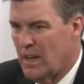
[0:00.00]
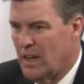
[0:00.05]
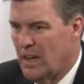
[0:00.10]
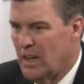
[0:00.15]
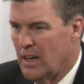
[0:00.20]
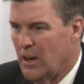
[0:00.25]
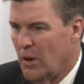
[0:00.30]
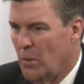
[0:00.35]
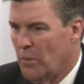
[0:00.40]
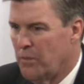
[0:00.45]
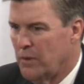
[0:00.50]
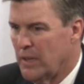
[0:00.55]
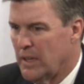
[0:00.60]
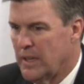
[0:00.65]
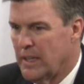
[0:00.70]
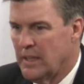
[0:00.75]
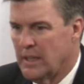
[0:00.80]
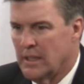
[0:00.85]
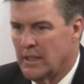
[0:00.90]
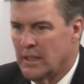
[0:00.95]

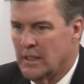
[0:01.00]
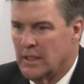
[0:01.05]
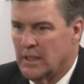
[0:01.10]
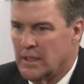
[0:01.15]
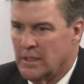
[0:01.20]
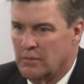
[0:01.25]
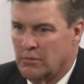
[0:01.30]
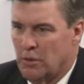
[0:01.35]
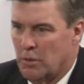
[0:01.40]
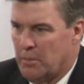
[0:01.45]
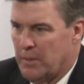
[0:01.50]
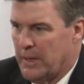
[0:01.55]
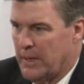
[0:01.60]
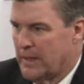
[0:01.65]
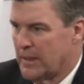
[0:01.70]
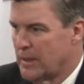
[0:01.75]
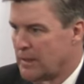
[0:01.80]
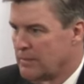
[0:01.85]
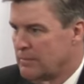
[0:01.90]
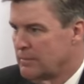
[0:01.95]
Hopefully we'll be
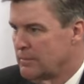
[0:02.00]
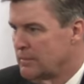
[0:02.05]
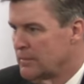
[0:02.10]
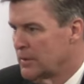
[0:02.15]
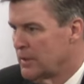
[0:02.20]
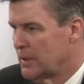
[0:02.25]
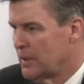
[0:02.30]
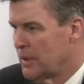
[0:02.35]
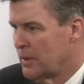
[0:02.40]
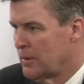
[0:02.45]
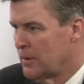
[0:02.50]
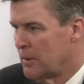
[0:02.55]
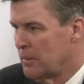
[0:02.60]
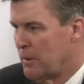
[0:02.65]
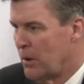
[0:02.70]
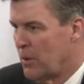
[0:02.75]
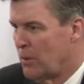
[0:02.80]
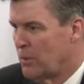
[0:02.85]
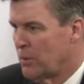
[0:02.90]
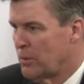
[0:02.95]
in the
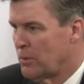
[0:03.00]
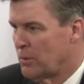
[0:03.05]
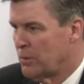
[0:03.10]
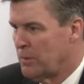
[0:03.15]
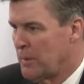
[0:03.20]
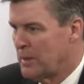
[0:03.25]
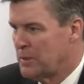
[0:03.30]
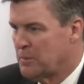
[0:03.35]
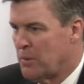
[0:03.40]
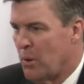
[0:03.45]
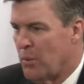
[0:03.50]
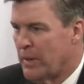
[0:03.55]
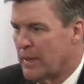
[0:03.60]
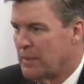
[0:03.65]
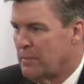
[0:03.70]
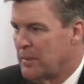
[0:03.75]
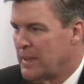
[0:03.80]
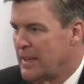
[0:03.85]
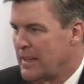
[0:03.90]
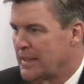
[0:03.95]
bowl, the best bowl we
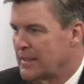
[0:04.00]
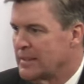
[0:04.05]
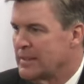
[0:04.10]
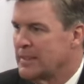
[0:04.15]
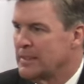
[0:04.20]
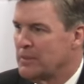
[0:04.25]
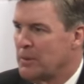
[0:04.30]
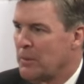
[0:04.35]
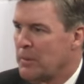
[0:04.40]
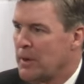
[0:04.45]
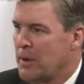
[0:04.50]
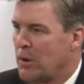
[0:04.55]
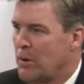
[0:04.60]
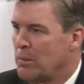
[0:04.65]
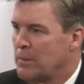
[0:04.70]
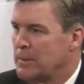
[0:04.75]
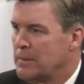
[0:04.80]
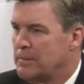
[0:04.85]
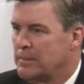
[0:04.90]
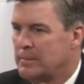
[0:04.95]
can be in, is what we hope.